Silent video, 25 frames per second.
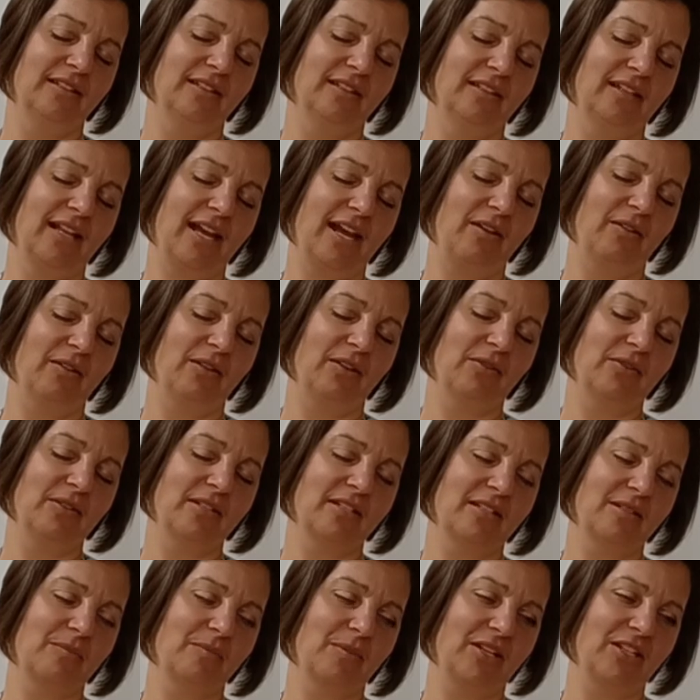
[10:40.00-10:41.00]
Allow those
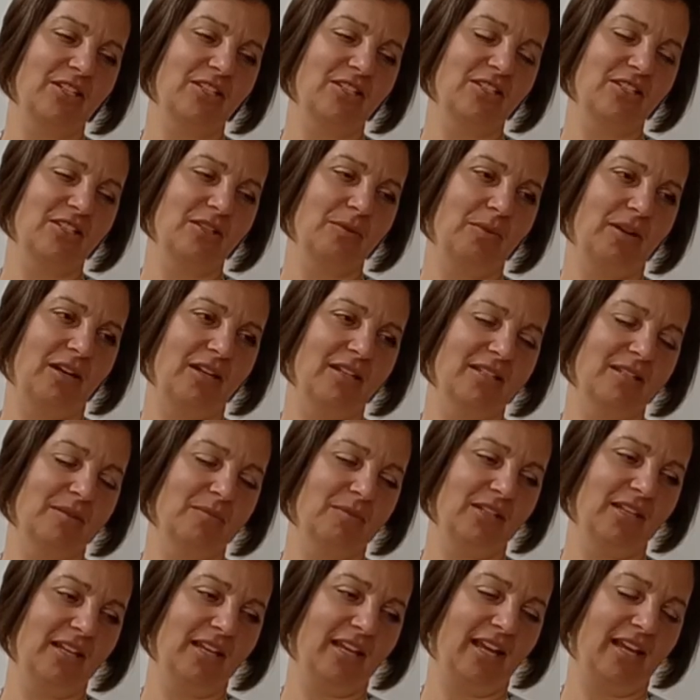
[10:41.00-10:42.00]
as much as you
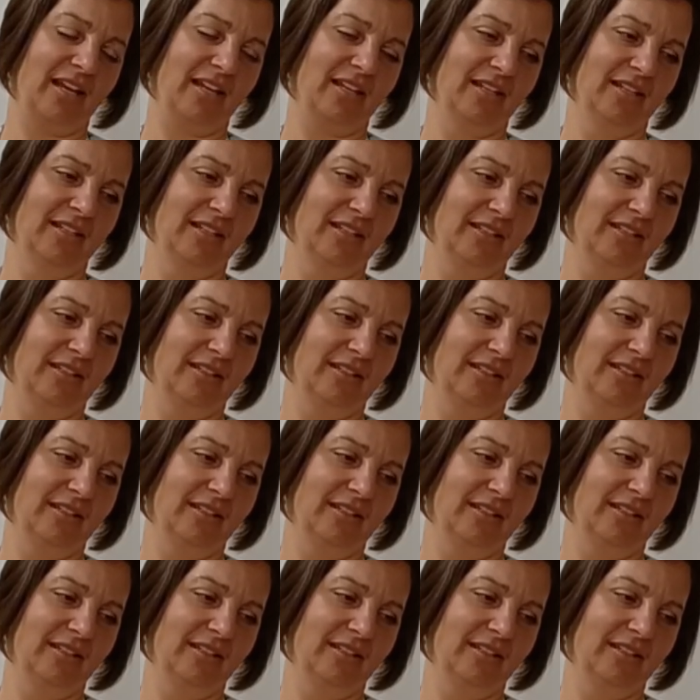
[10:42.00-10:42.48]
possibly can.